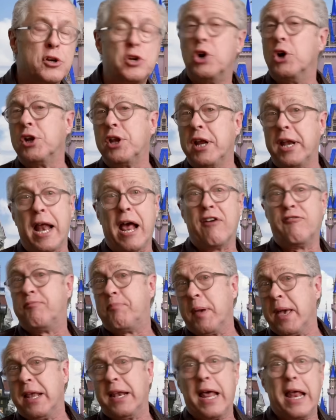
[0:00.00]
Could it have
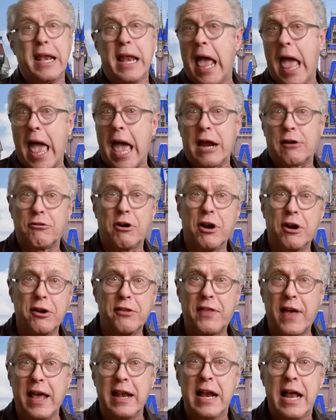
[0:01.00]
been an error
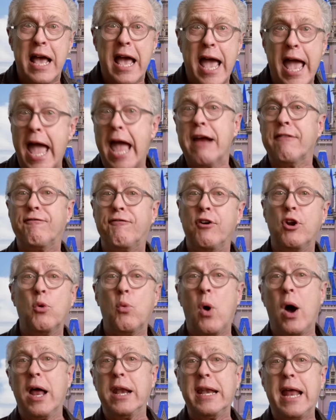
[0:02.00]
that
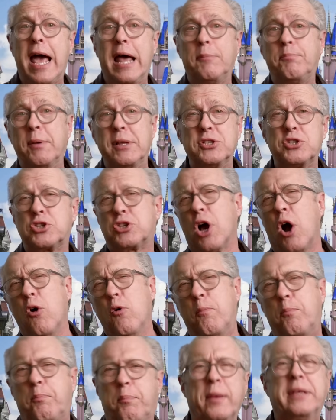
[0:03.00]
everyone had been so
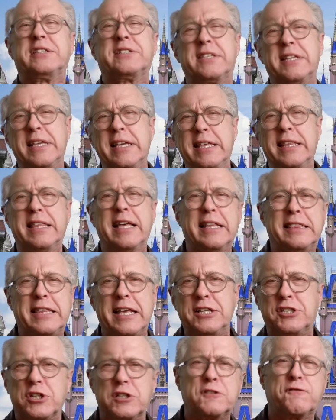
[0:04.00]
busy that
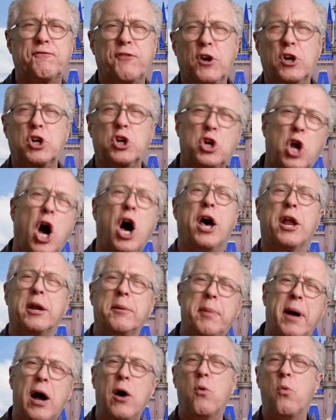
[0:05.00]
they just forgot
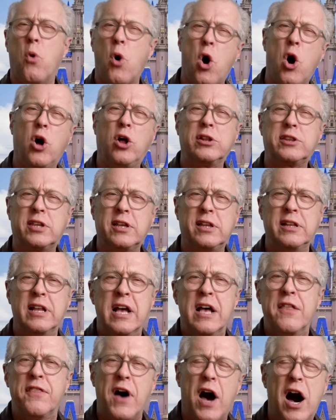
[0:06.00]
about Walt and
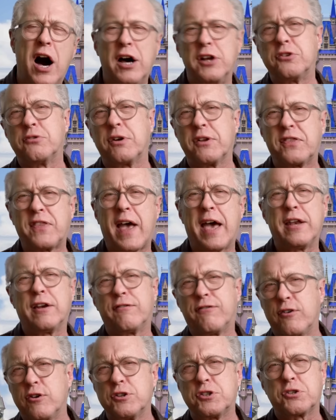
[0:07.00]
the 100th
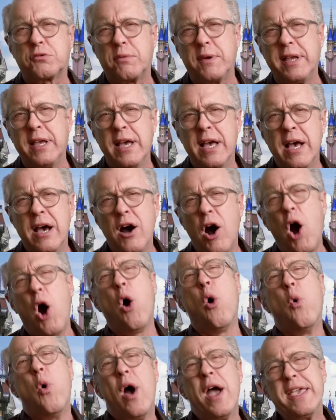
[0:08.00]
anniversary?
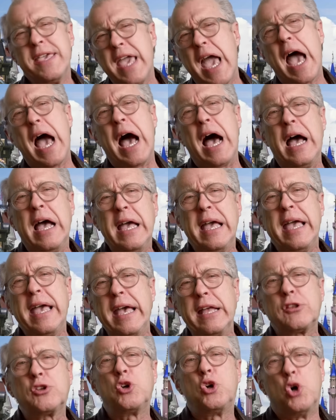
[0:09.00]
Oh, yeah,
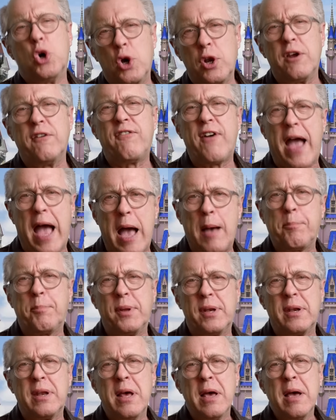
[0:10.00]
it could have happened.